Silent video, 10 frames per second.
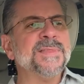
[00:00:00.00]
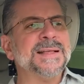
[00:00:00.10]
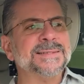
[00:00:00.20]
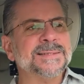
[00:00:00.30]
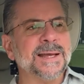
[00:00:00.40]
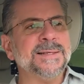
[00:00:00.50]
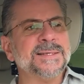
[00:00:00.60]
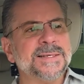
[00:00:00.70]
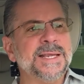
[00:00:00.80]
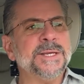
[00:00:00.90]
that
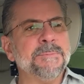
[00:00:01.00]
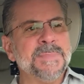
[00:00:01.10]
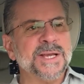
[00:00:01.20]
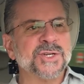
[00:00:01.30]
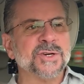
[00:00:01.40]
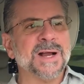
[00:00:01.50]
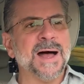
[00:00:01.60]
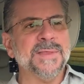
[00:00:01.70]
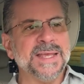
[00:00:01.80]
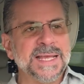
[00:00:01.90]
sites need to measure
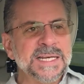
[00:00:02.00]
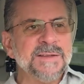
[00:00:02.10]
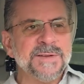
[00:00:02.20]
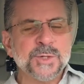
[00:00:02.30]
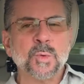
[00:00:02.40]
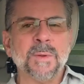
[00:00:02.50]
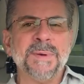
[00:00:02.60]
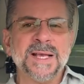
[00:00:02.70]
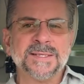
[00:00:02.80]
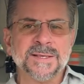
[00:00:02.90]
on the individual
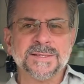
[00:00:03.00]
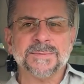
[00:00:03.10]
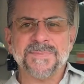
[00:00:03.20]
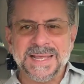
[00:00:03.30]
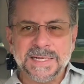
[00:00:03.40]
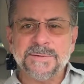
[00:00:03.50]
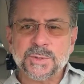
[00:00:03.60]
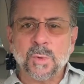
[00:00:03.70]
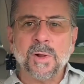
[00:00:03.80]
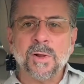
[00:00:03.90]
basis, the
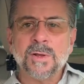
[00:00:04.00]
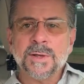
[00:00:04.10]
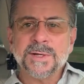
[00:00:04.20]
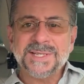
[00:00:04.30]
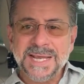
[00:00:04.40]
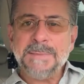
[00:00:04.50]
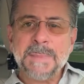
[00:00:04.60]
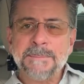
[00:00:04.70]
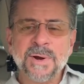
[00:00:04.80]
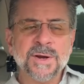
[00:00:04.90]
individual team
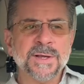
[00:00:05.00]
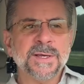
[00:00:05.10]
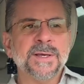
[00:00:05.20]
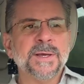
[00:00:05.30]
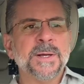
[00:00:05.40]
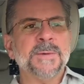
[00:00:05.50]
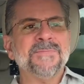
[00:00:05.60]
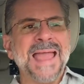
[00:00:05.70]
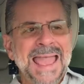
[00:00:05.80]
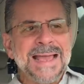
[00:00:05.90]
member,
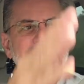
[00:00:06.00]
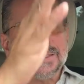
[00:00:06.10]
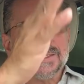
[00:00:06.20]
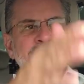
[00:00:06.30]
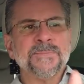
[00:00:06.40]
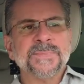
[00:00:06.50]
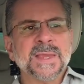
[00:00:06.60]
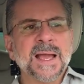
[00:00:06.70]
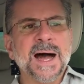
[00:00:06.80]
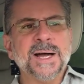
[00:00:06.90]
and
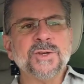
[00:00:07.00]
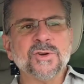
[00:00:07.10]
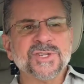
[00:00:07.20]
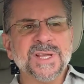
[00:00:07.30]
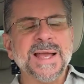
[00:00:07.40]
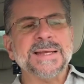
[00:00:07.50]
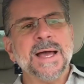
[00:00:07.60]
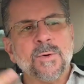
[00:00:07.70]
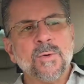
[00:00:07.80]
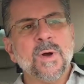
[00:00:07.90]
on your site.
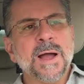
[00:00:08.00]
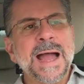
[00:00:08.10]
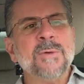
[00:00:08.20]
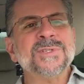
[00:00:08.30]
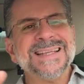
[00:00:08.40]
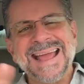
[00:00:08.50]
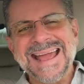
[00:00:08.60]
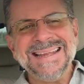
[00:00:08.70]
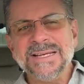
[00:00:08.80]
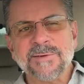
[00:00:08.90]
Now, how is it
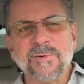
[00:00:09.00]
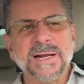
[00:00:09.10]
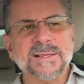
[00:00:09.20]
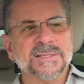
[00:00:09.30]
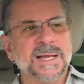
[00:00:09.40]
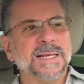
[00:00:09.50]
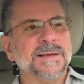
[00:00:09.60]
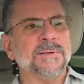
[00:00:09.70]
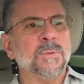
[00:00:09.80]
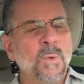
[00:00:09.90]
any different at the site
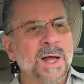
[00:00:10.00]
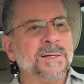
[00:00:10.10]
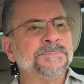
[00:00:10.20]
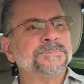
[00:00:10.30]
level? Well,